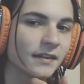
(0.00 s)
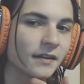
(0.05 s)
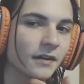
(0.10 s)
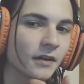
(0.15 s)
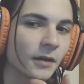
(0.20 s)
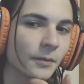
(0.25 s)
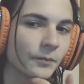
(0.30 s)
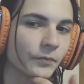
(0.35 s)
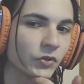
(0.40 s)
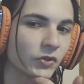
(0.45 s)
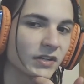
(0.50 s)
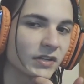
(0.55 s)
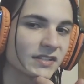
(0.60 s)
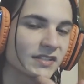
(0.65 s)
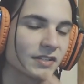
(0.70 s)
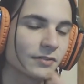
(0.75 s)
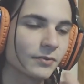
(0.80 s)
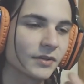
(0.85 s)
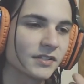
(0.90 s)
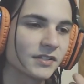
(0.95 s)
You can
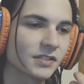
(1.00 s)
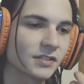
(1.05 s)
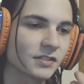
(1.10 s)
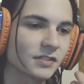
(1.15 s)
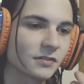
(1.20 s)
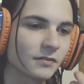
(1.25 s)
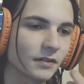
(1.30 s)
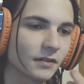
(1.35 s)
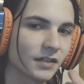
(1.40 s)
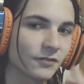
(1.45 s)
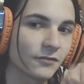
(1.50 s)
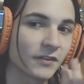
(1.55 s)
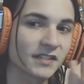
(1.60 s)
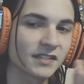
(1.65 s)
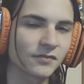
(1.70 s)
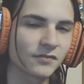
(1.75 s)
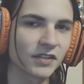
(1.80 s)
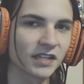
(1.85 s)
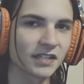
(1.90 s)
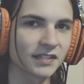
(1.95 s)
easily run
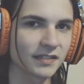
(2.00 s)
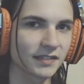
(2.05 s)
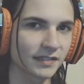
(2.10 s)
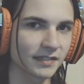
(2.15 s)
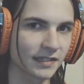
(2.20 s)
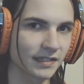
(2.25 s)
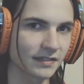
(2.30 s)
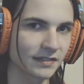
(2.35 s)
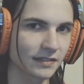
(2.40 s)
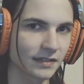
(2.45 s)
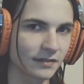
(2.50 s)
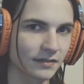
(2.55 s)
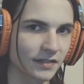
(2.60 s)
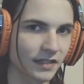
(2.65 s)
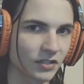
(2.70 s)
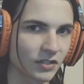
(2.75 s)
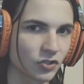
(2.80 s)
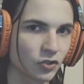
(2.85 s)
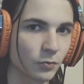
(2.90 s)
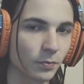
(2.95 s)
defensive things because it gets things
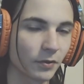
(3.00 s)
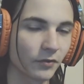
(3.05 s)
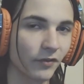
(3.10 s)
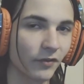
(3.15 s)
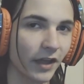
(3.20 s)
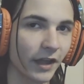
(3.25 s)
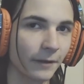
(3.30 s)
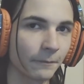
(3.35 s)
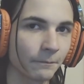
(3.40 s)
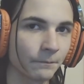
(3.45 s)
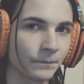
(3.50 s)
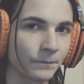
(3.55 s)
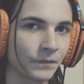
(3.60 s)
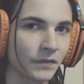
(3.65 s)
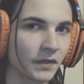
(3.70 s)
like Super Fang.